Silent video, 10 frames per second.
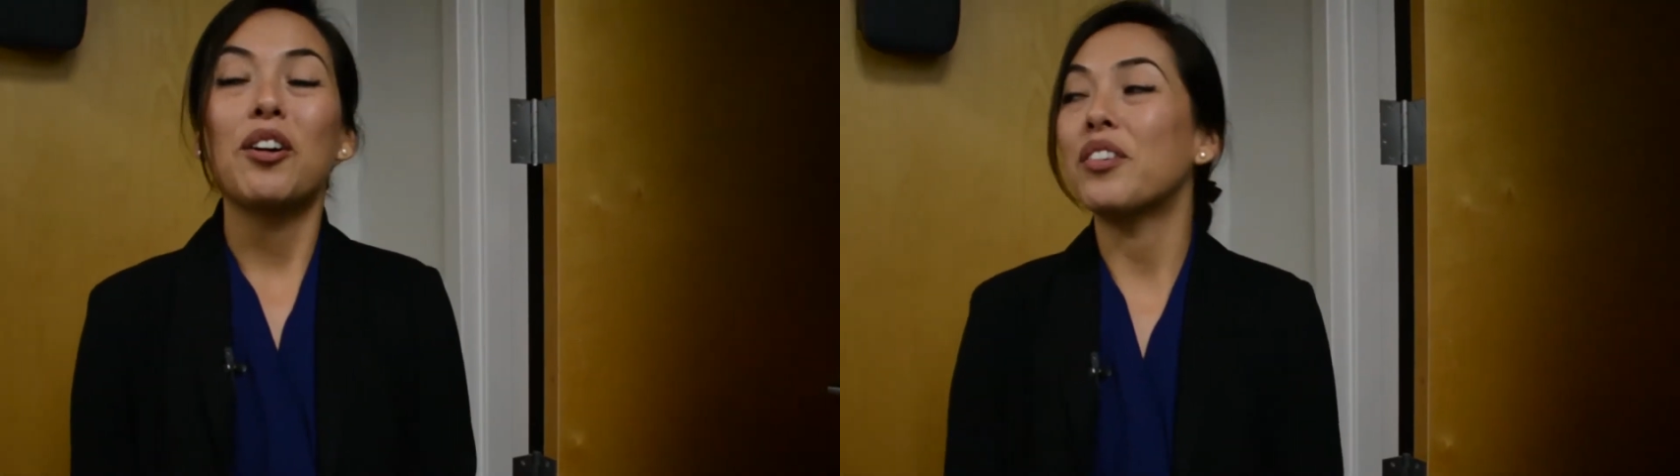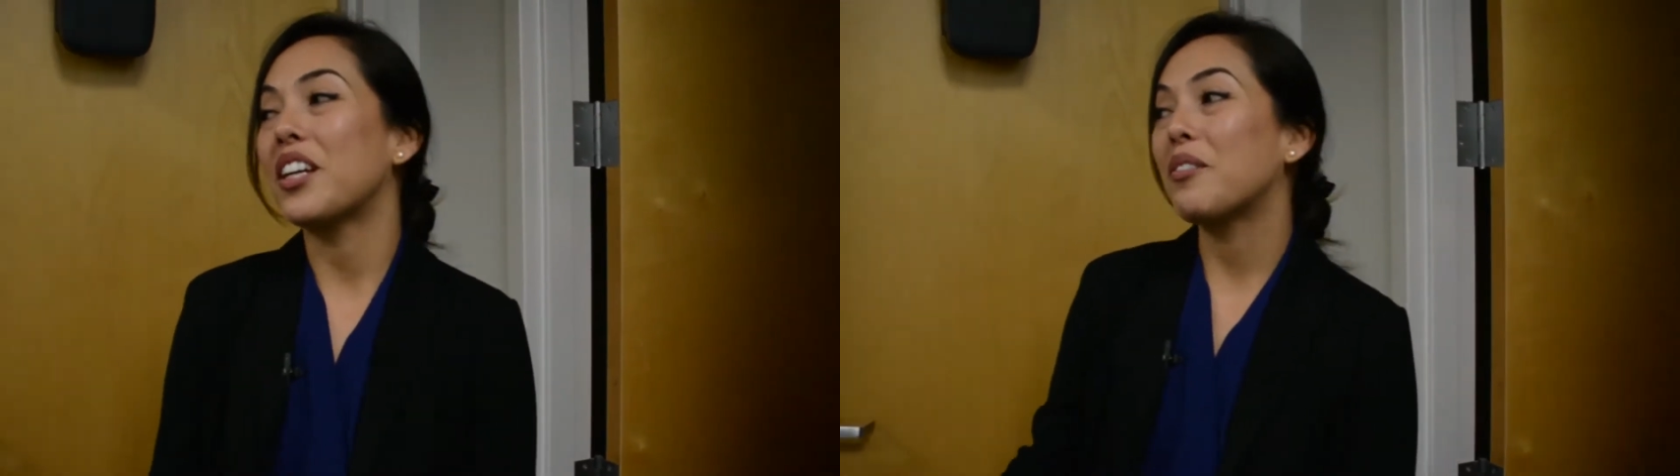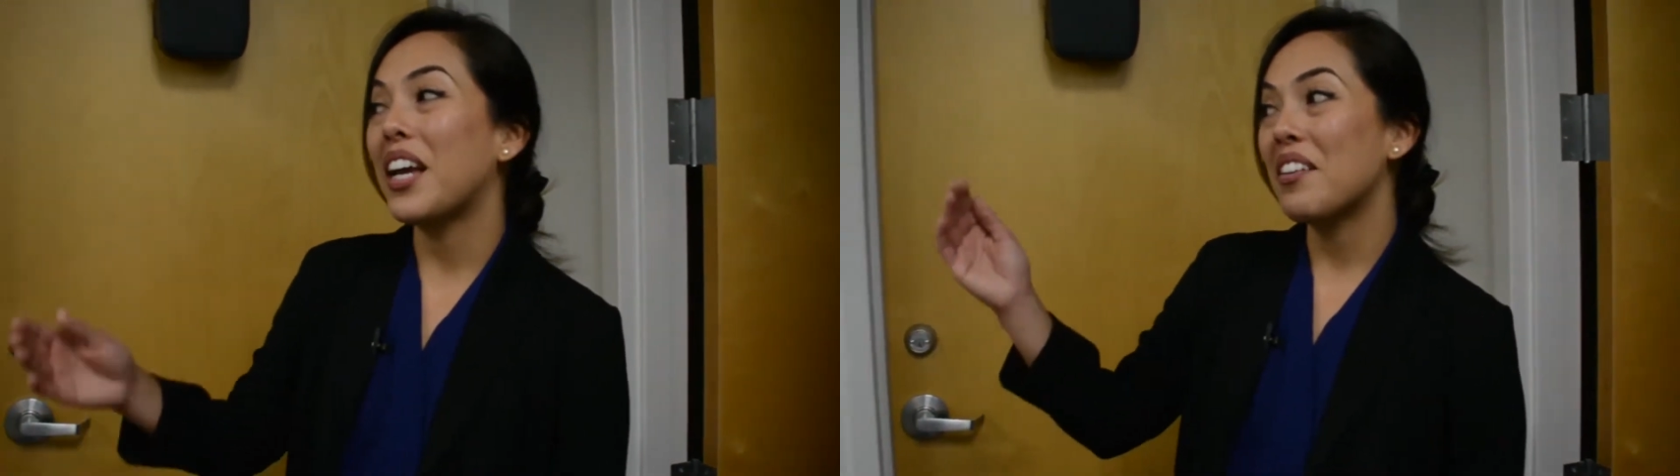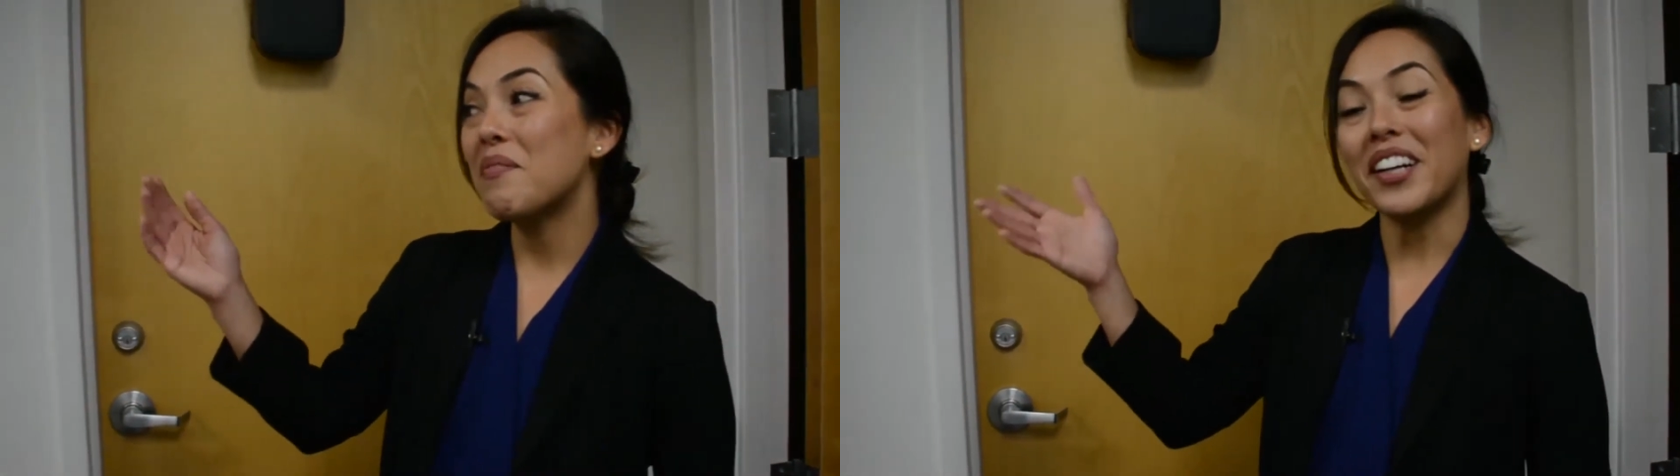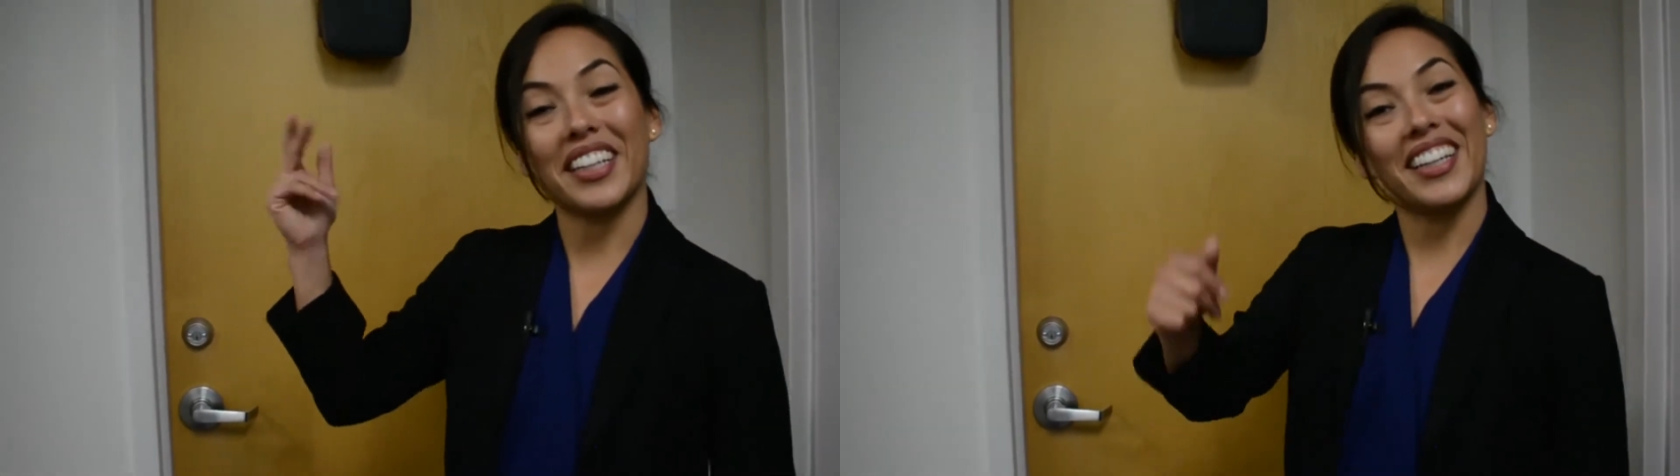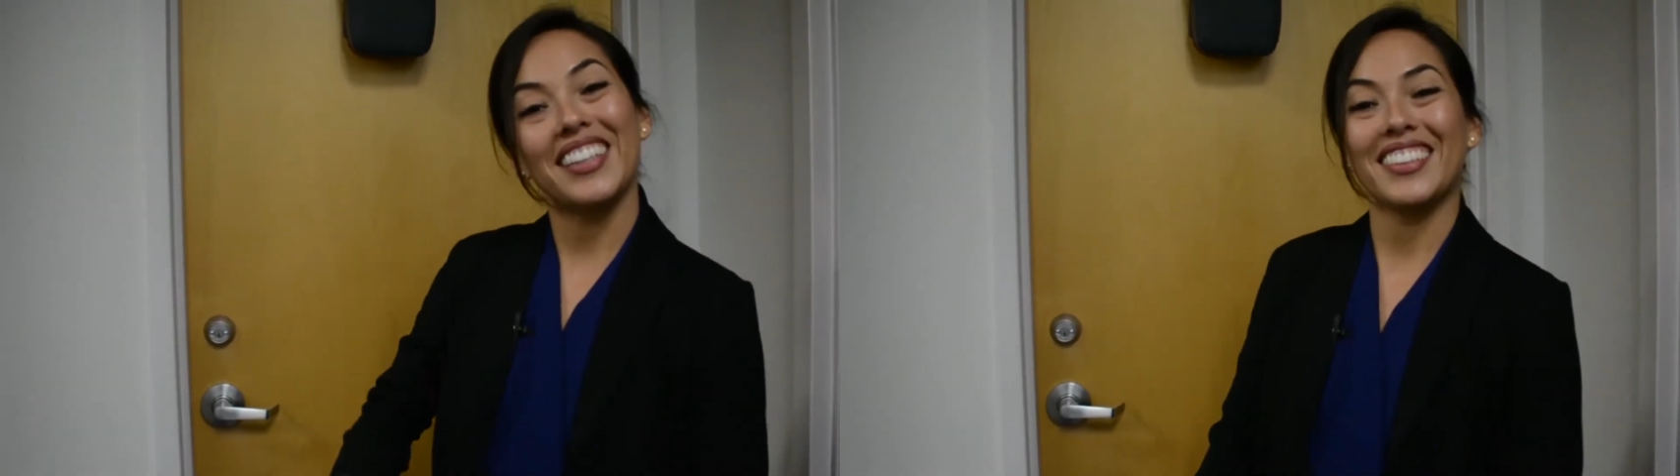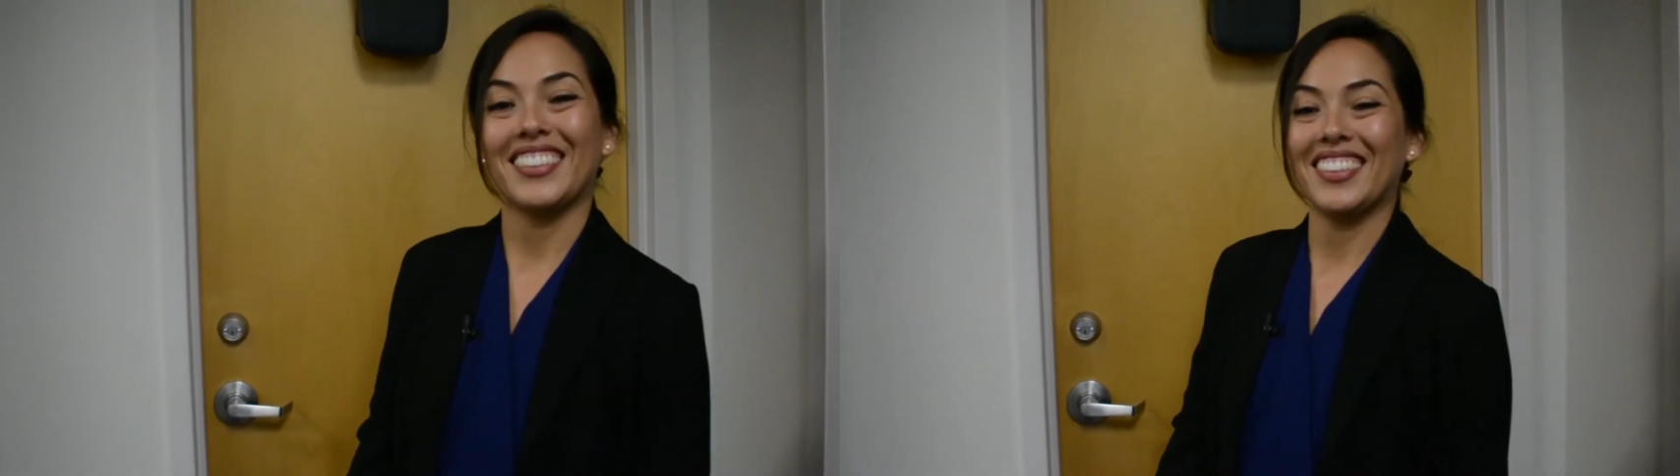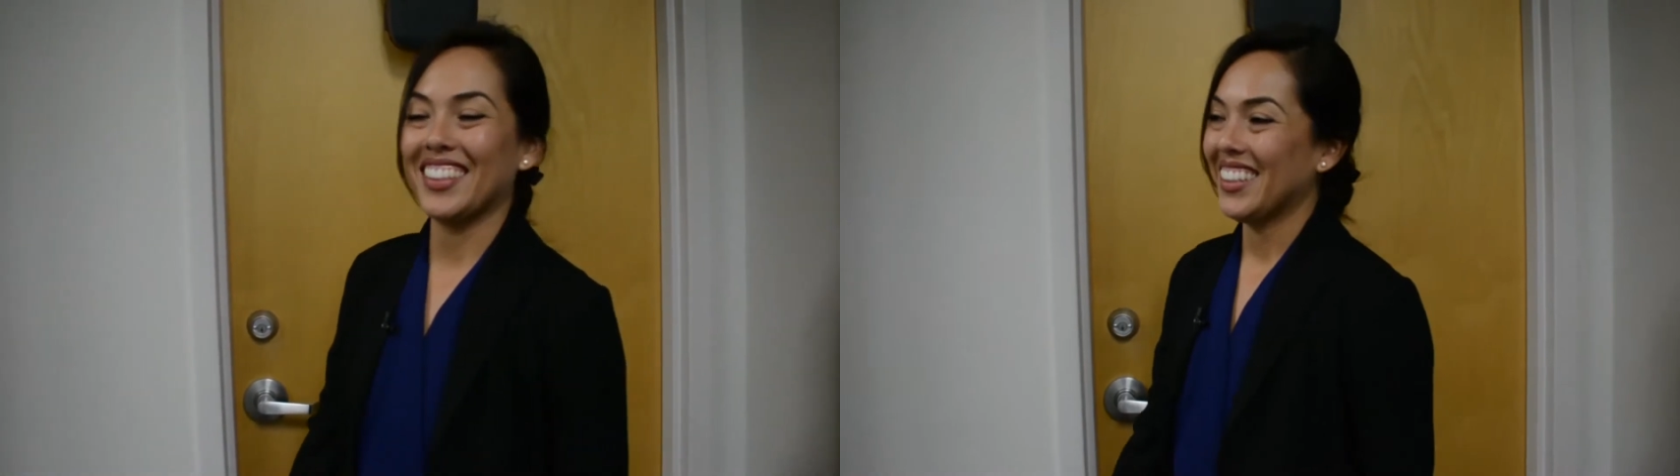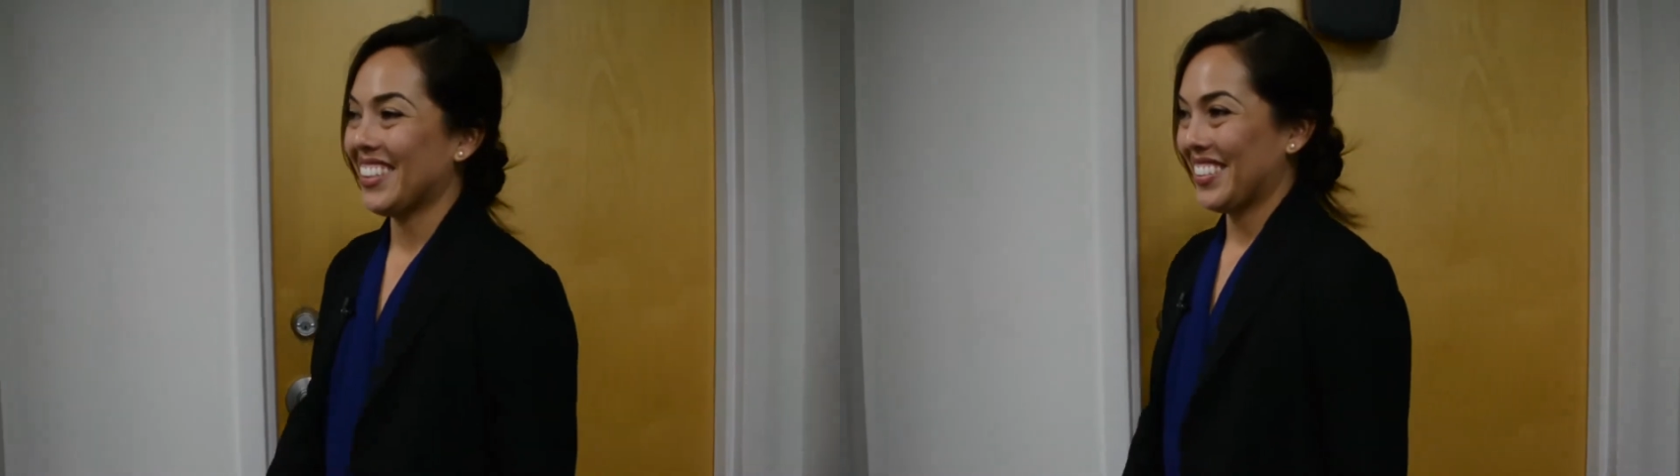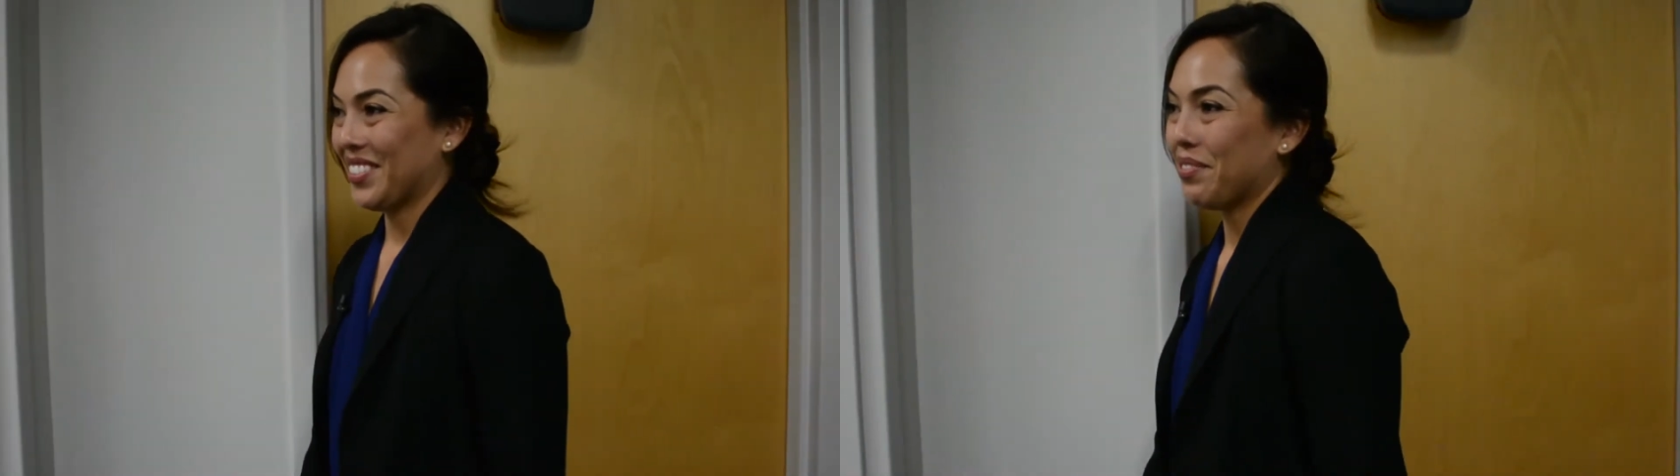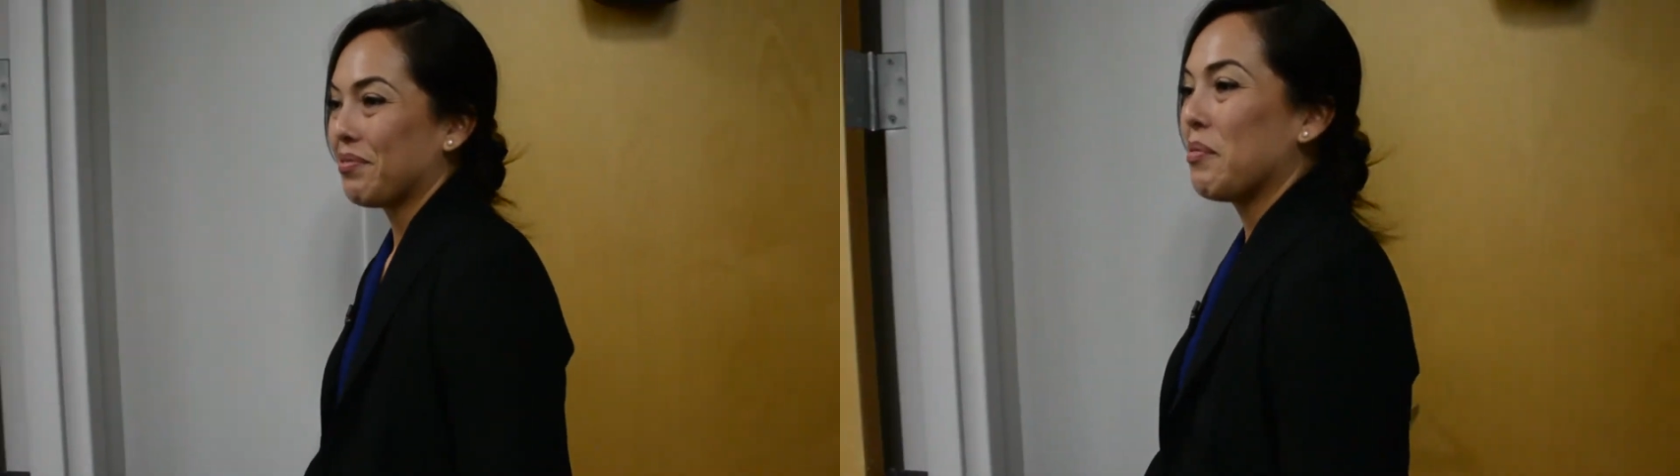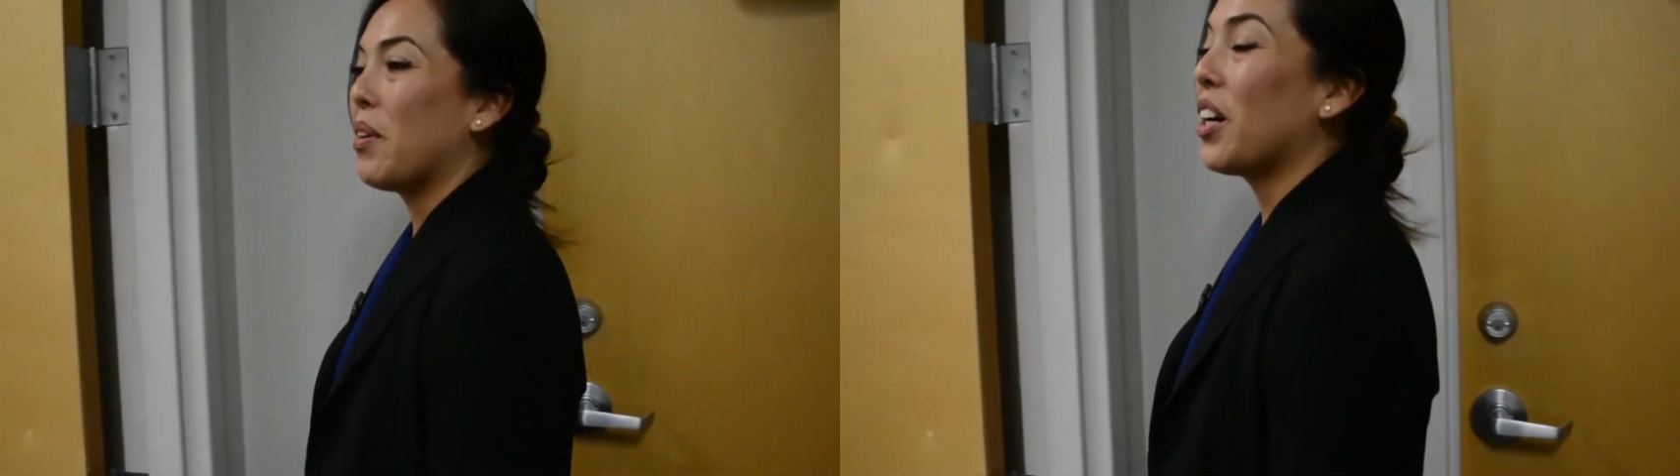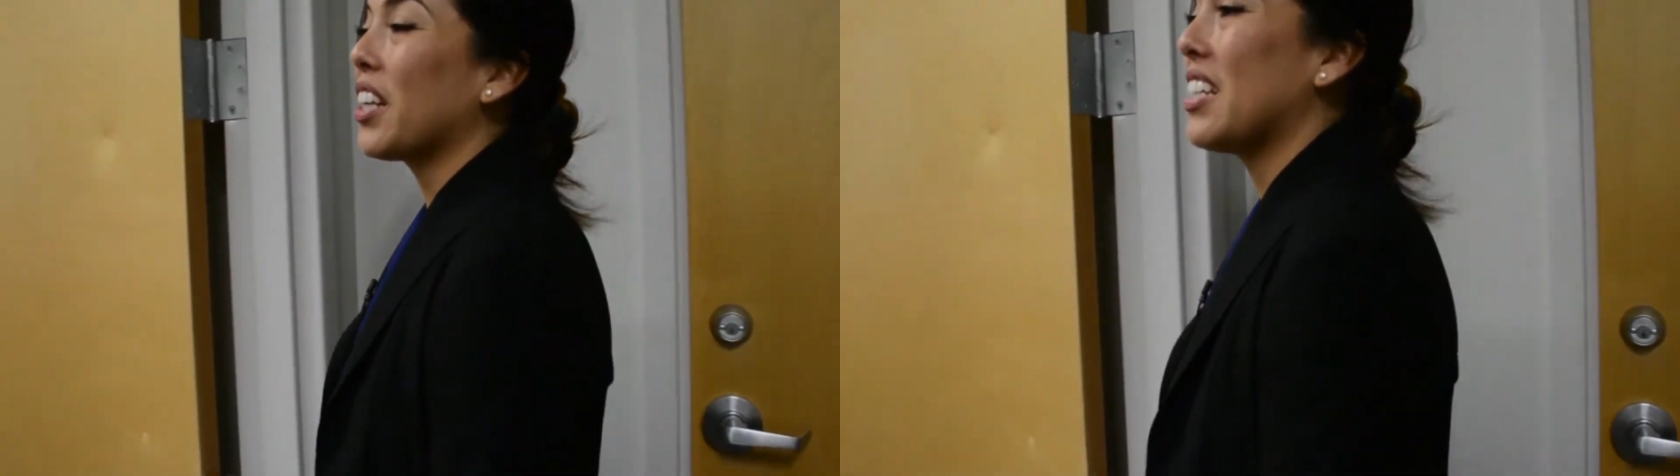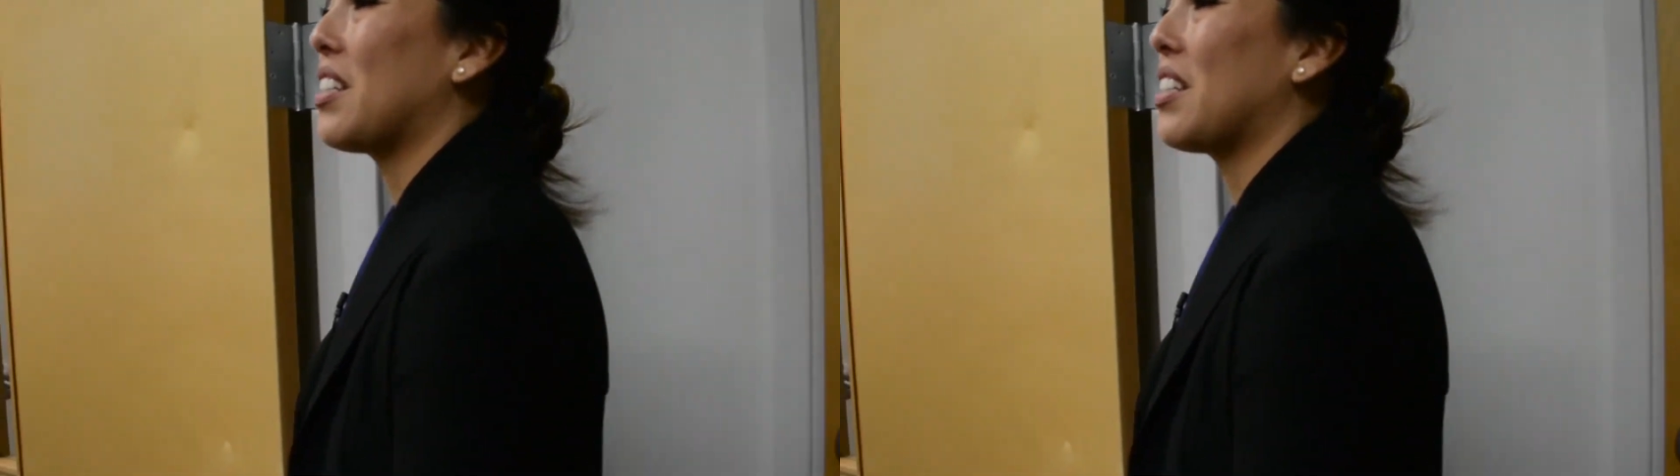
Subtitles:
over here we have Mark. Mark